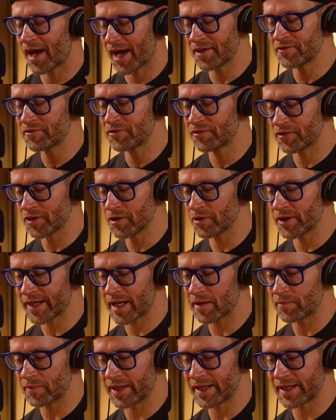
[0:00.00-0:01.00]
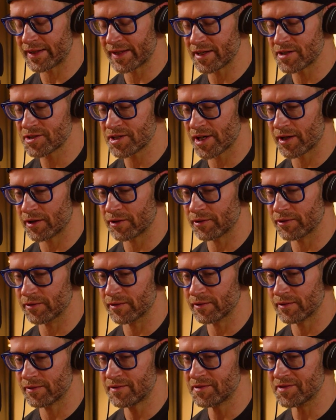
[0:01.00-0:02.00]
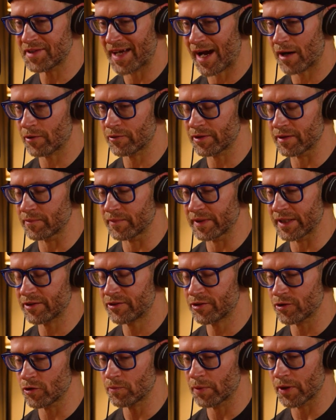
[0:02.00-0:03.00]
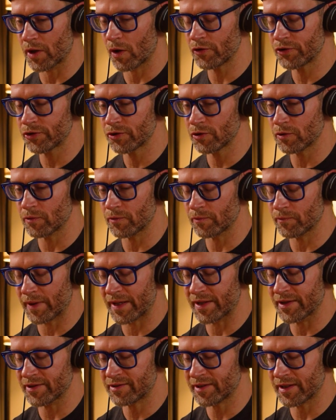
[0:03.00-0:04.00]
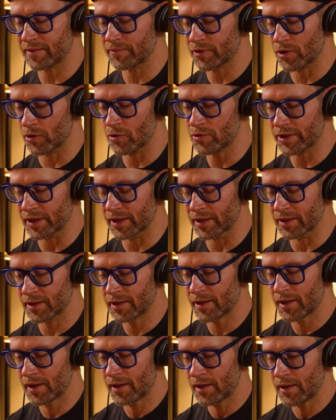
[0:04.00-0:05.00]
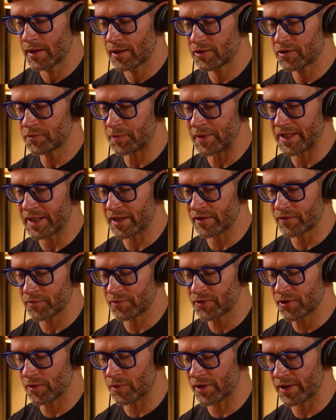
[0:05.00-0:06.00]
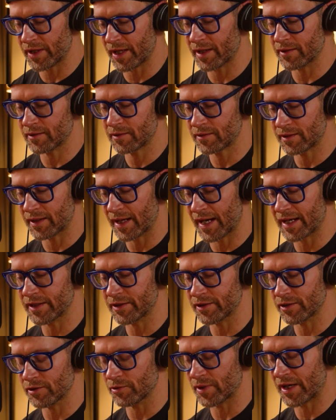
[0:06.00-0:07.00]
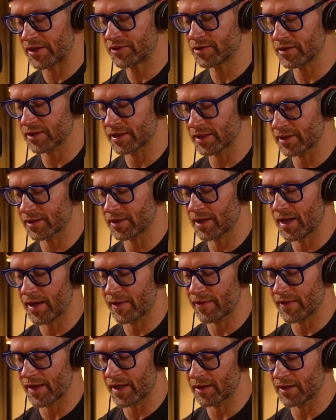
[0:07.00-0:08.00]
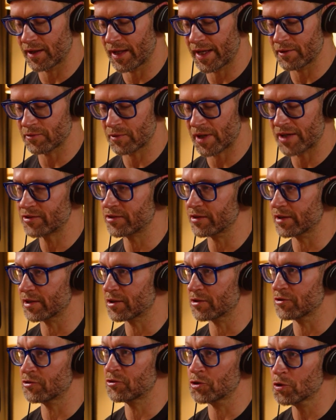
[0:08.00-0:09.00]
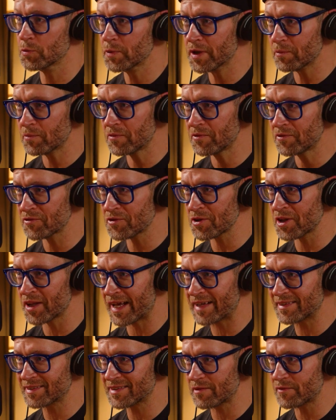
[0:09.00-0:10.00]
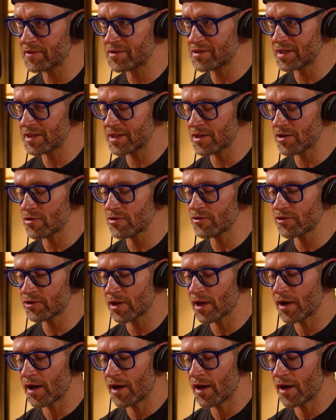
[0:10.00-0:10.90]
I feel like I'm letting that child down in me too, but also by the same token, speaking from someone that got into wrestling and then let wrestling consume him for the last 17 years,